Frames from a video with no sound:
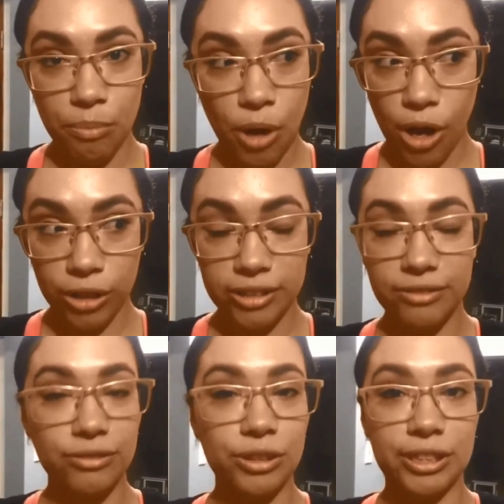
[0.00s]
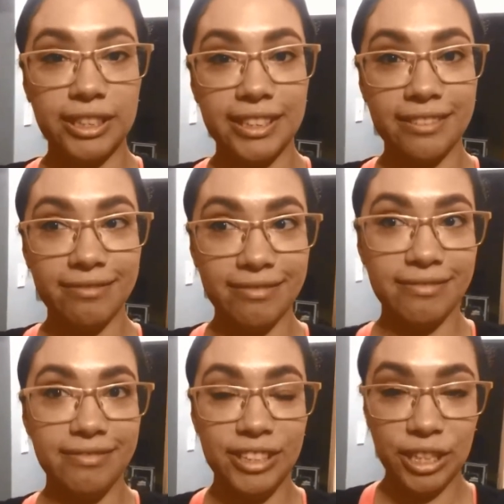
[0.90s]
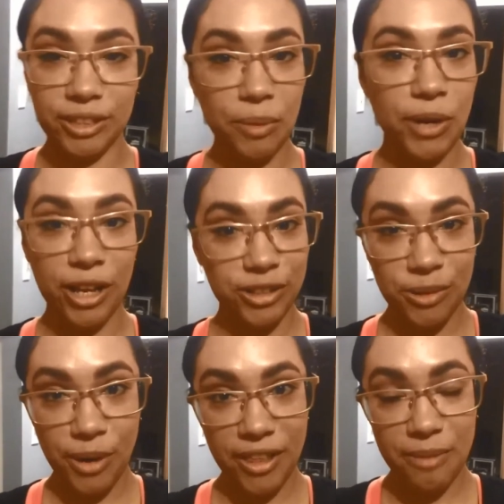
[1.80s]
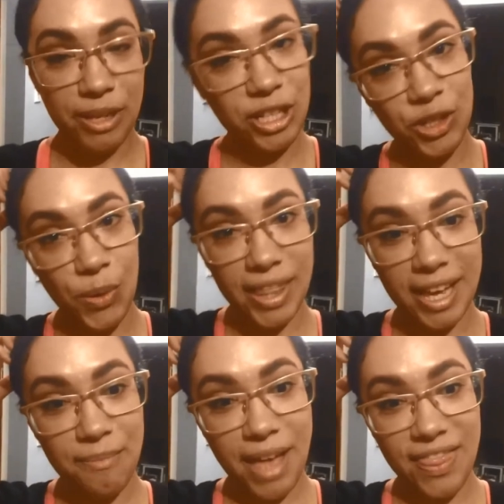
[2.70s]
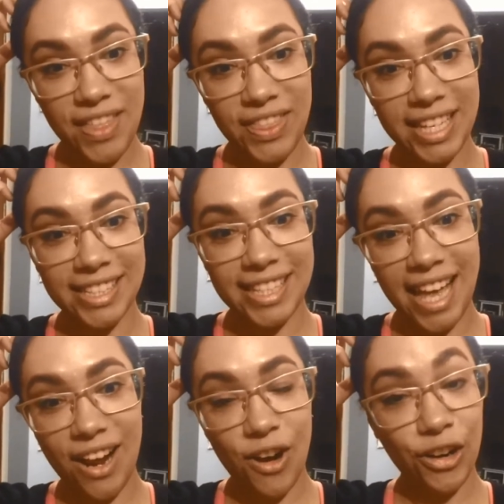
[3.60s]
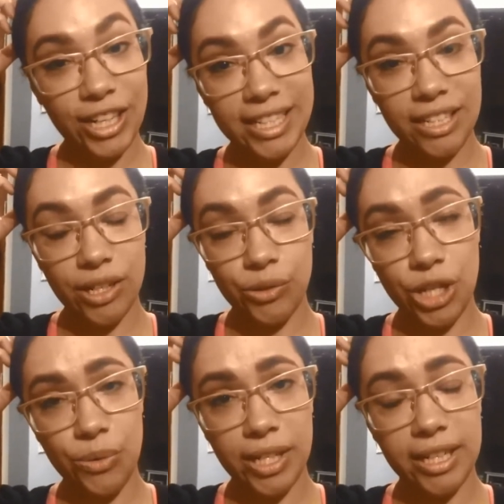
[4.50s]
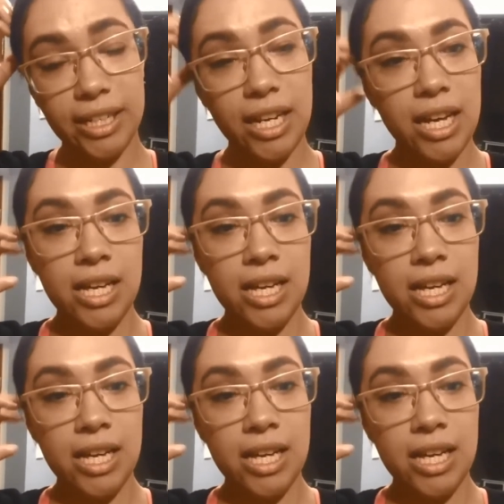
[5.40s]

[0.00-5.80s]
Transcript: bought for, you know, someone else to wear them and enjoy them, and then things that aren't, you know, donated.